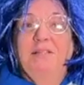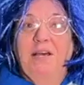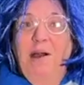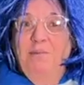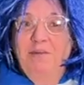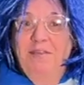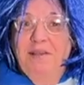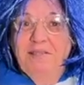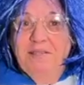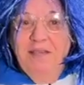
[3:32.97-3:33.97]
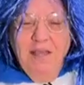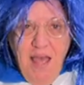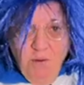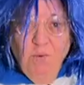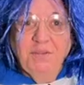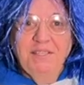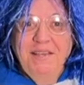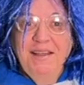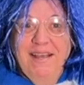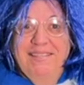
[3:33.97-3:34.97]
time with this, and we'll see
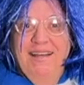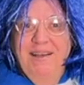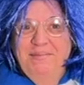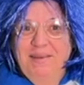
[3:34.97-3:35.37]
you next time.